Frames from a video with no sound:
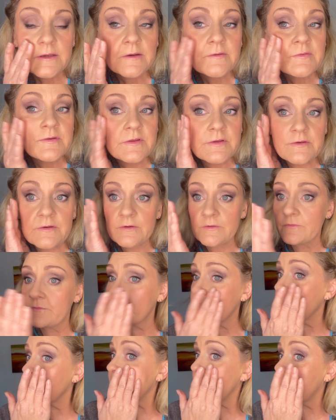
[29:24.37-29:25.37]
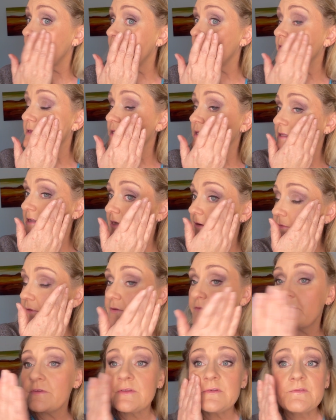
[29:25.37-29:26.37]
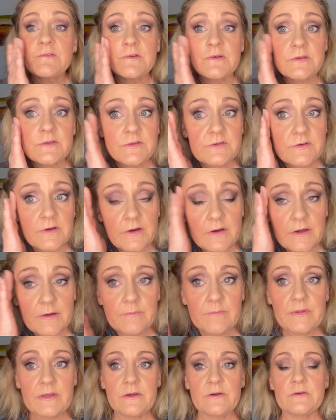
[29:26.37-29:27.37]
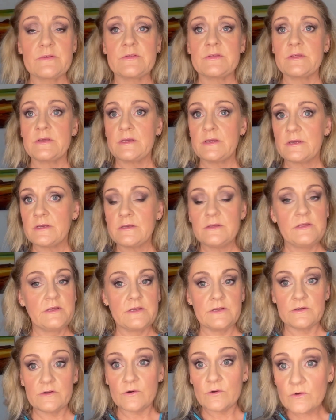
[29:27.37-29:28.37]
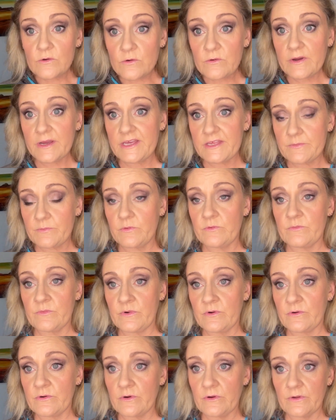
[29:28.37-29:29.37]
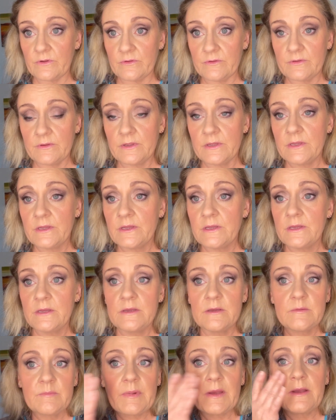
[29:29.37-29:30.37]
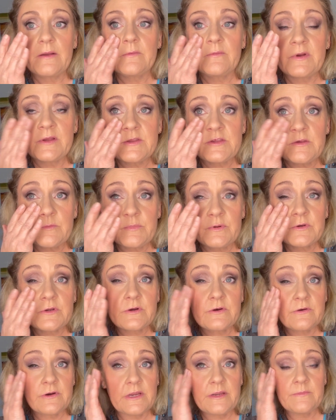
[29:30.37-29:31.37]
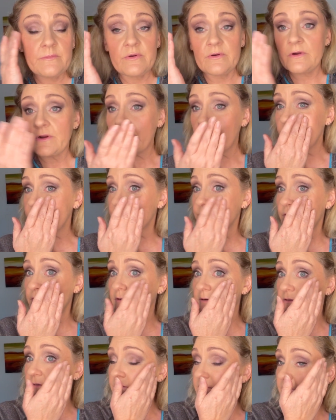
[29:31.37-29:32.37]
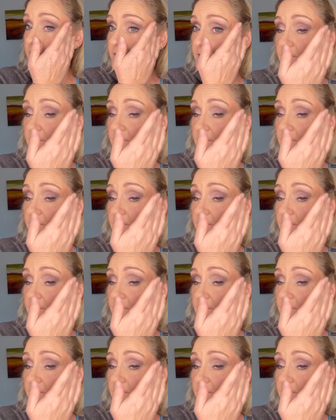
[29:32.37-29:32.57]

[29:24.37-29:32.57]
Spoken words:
Of you using something for the first time, because you can always put more on. But once you put a cream product on,